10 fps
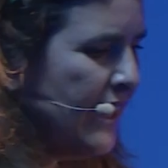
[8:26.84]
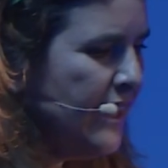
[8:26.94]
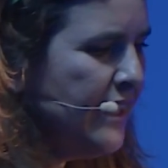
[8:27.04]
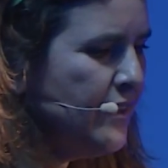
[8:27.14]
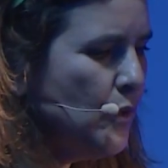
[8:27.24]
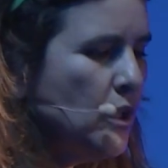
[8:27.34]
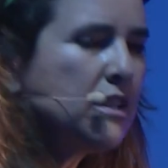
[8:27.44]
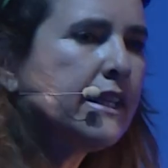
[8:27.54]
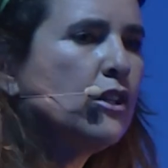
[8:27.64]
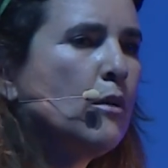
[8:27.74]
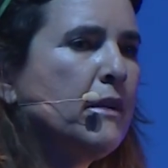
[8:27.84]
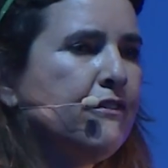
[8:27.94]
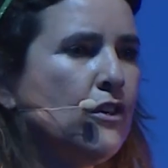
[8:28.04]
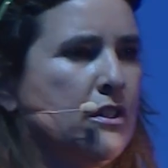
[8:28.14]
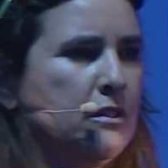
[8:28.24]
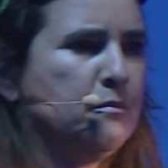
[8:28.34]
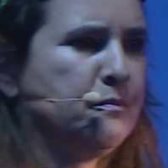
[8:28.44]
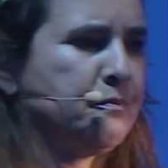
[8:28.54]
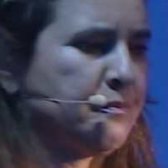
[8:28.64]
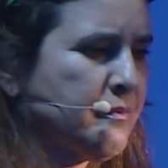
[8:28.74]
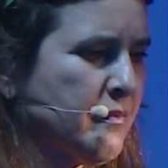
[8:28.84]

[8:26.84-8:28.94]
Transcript: In the World Economic Forum,